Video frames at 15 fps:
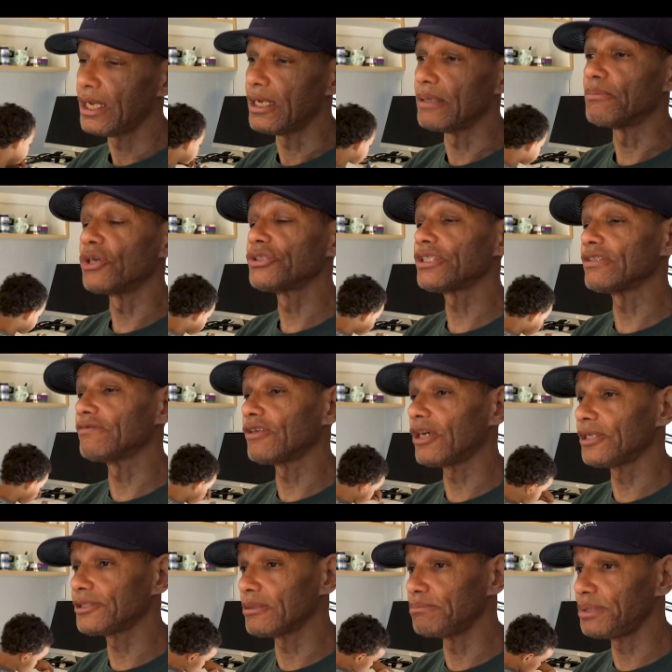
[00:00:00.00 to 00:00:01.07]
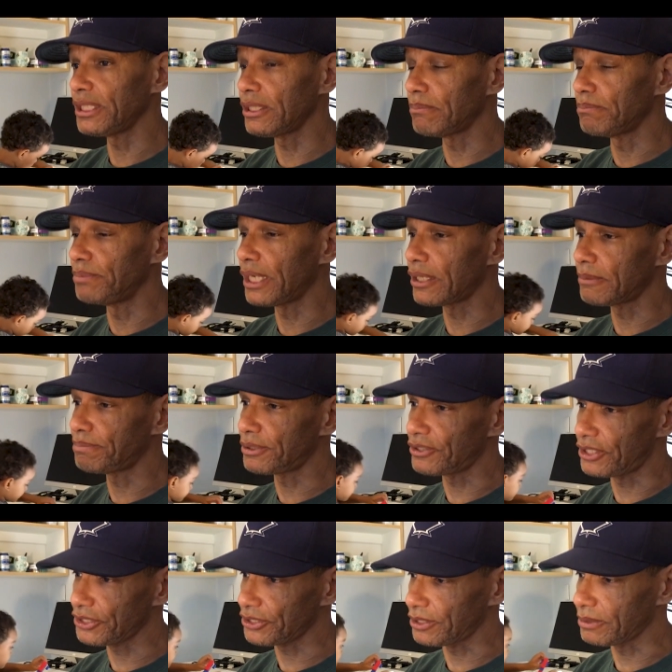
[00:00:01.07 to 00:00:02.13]
and most of all, to be a better
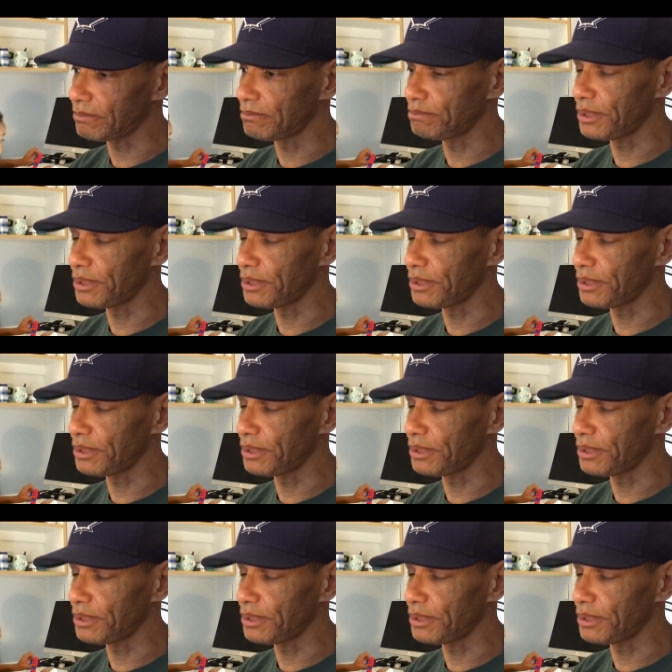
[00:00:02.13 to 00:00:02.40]
person,